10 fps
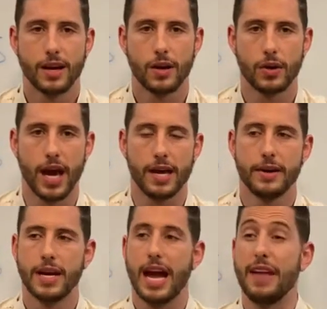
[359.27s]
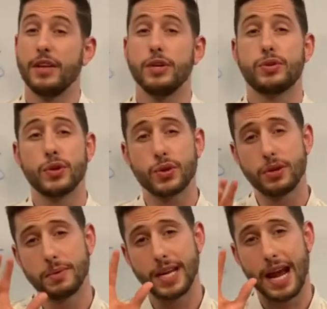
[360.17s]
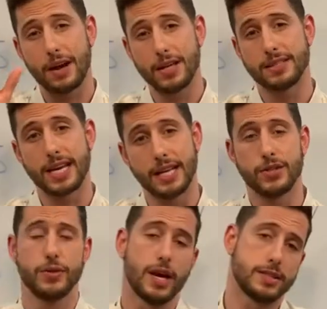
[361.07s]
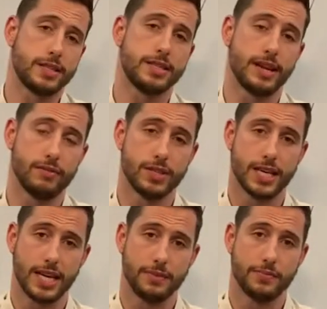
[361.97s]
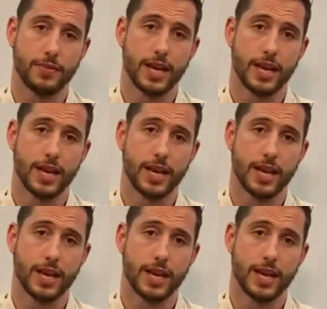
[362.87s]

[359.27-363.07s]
okay, and then you took your money out in say 2017,